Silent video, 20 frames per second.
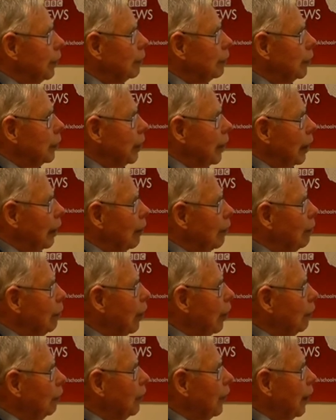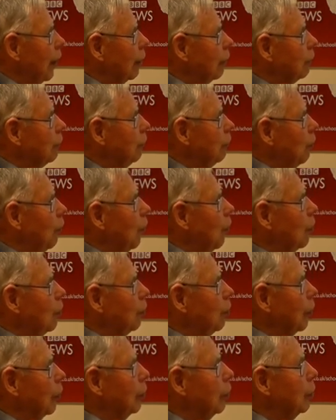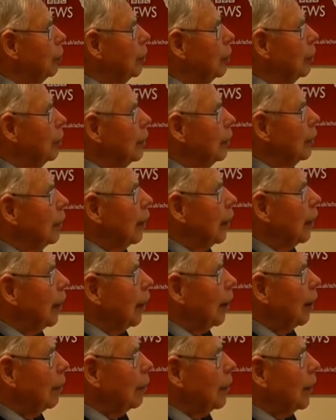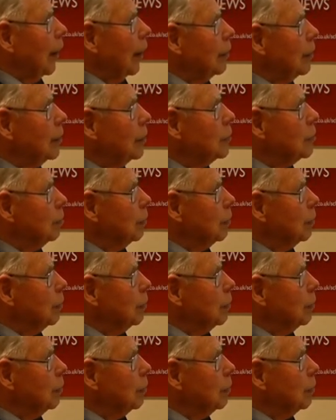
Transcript: the aircraft had four crew. Uh, that is